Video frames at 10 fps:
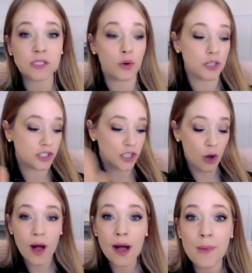or
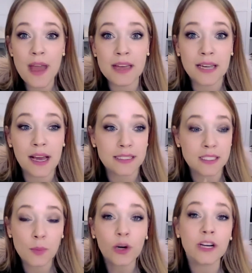show up and uh,
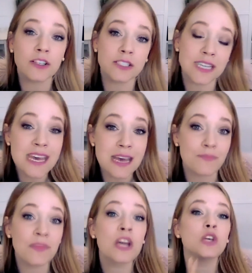support your team?